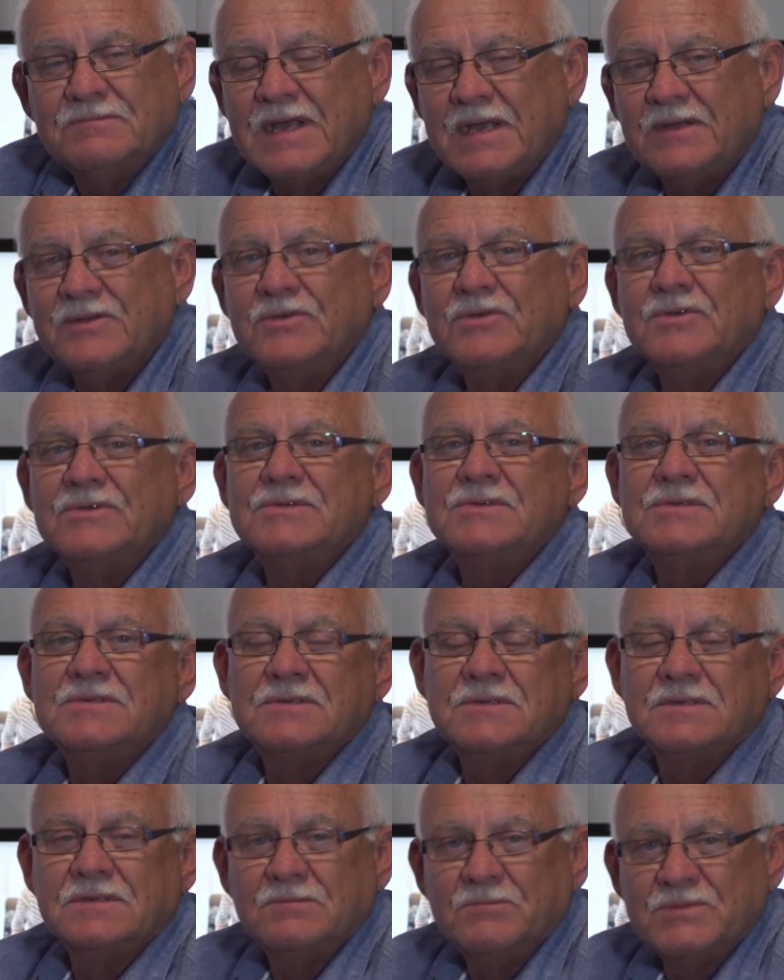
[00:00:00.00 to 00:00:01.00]
NatHERS
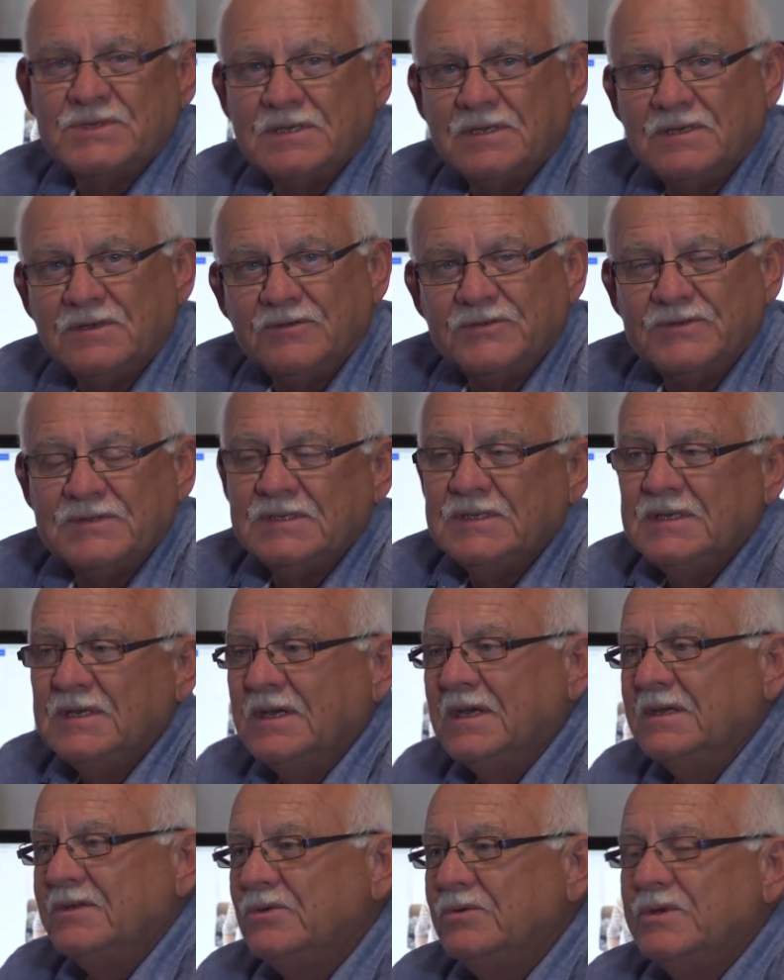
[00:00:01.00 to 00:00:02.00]
themselves
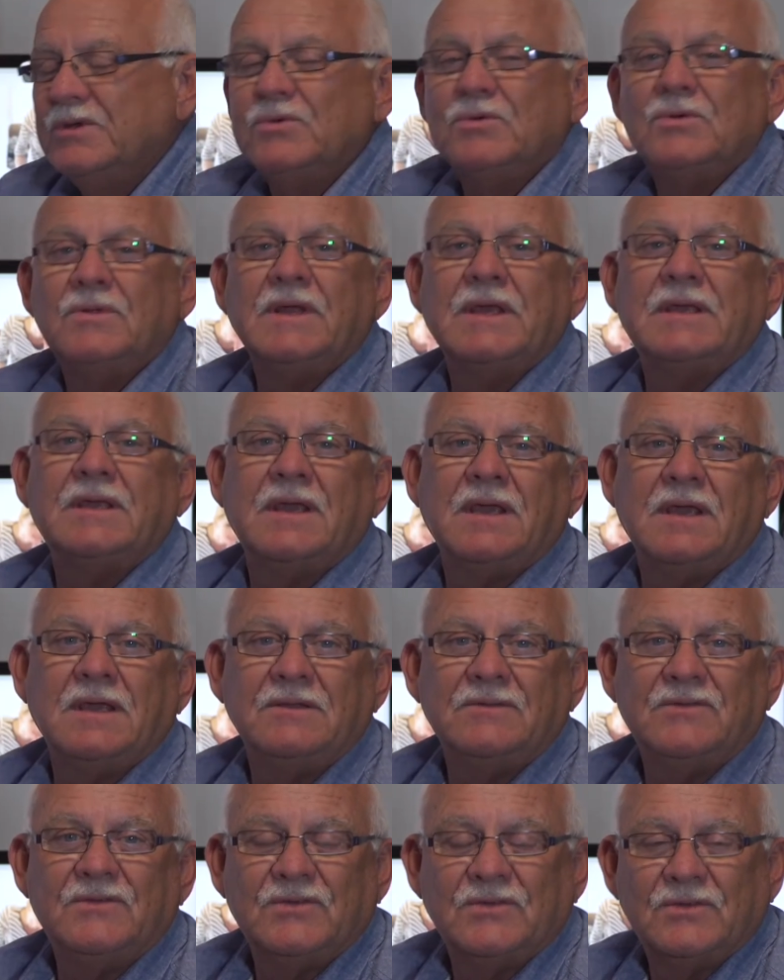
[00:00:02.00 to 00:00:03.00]
are doing all they
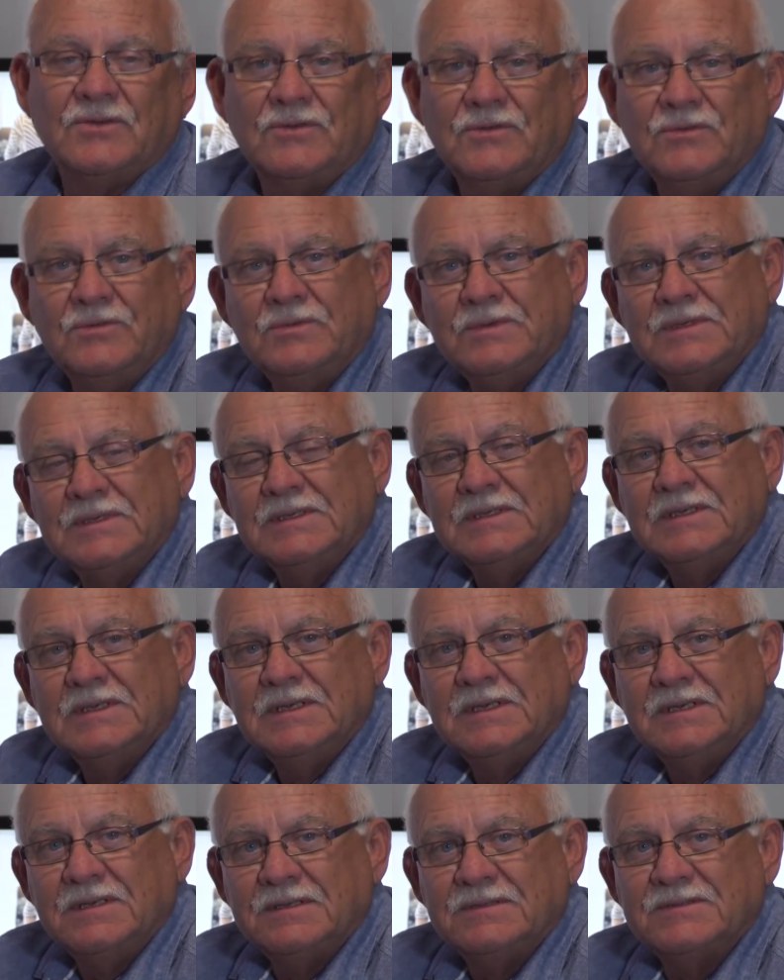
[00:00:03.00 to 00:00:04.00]
can to
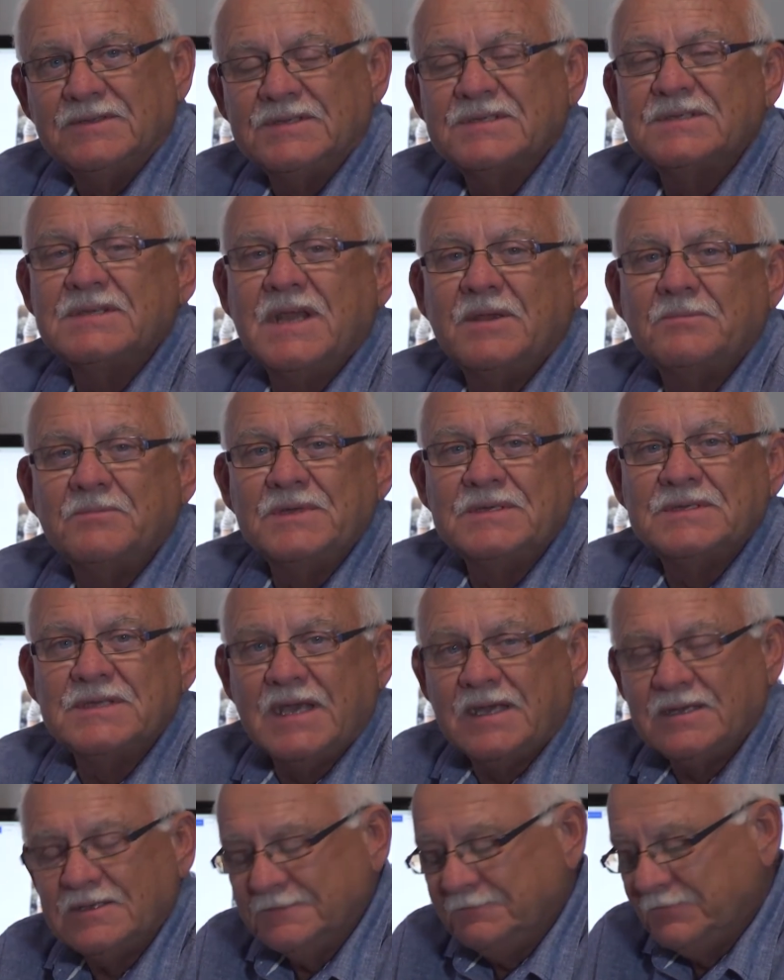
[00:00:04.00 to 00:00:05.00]
stamp this
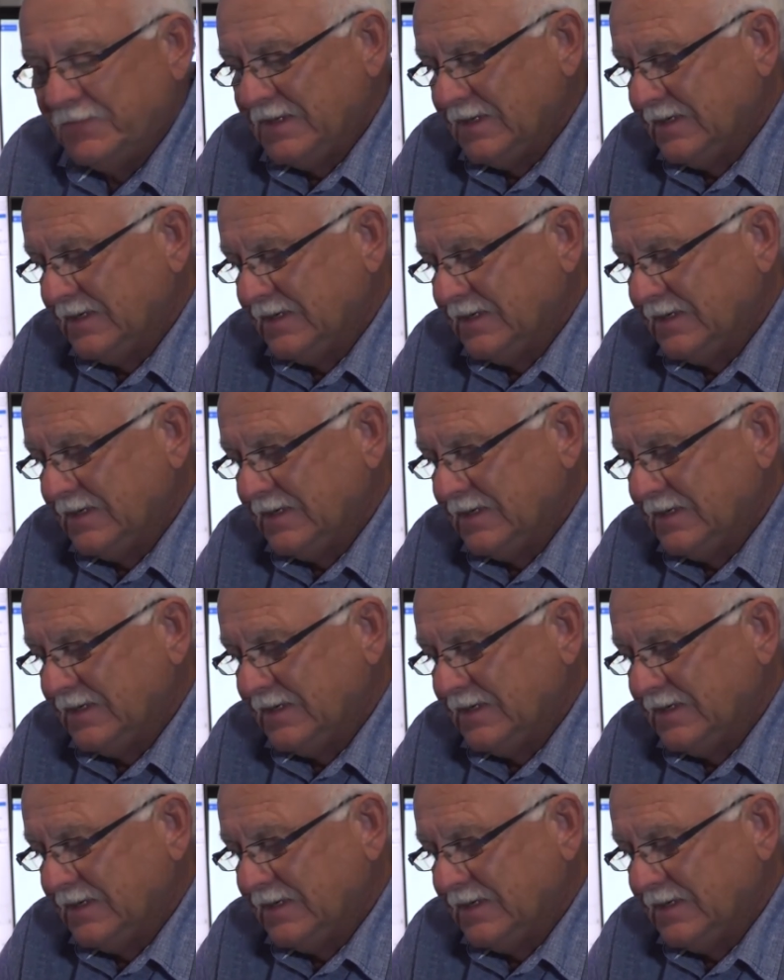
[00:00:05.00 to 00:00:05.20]
out,